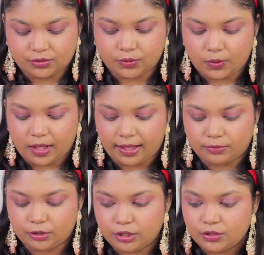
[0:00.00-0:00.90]
So
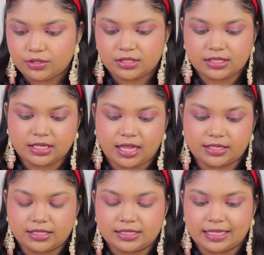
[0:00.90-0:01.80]
I'm going to use this
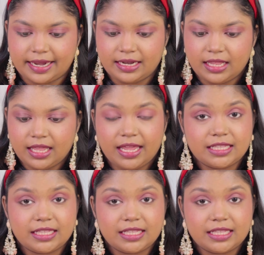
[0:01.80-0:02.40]
kajal side.